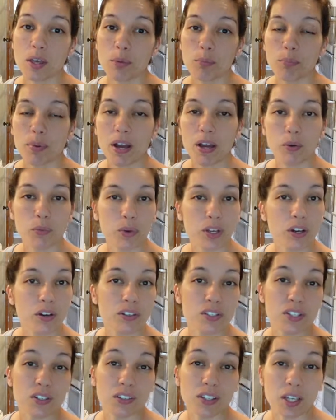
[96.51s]
But we
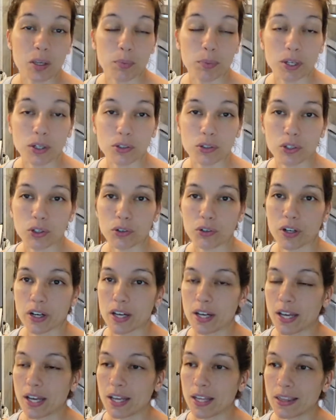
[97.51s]
also like pickled
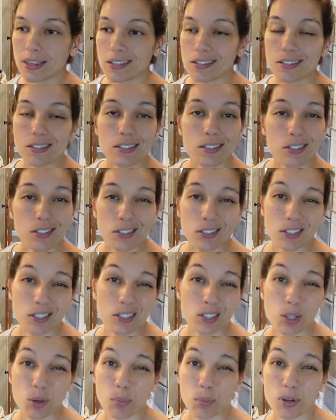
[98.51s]
okra, and this is just a
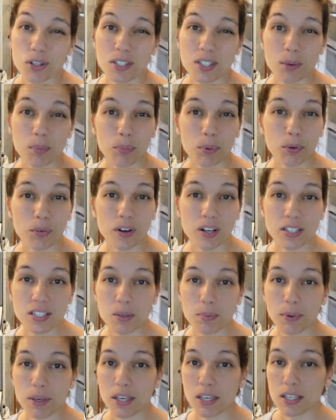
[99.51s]
super simple
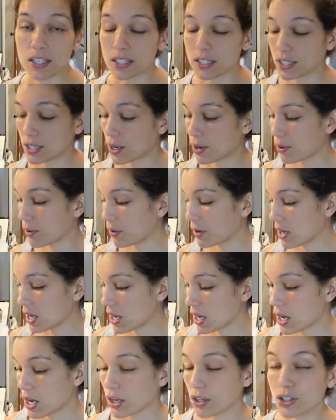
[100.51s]
recipe, so
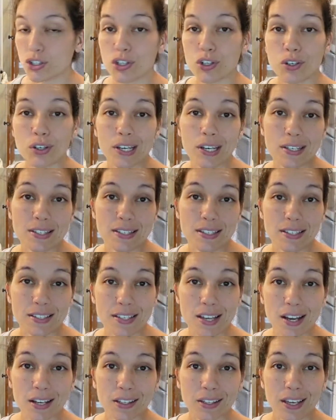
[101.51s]
I'll show you guys
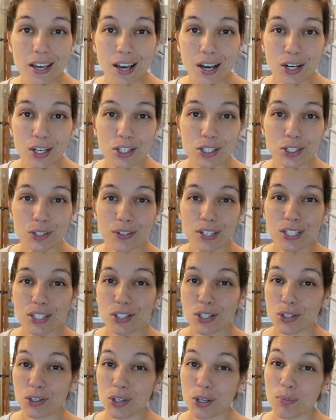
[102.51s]
exactly how to do it
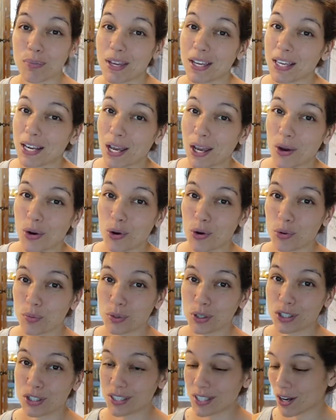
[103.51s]
so you can make it at home
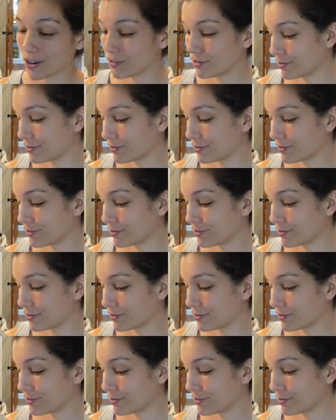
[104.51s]
yourself.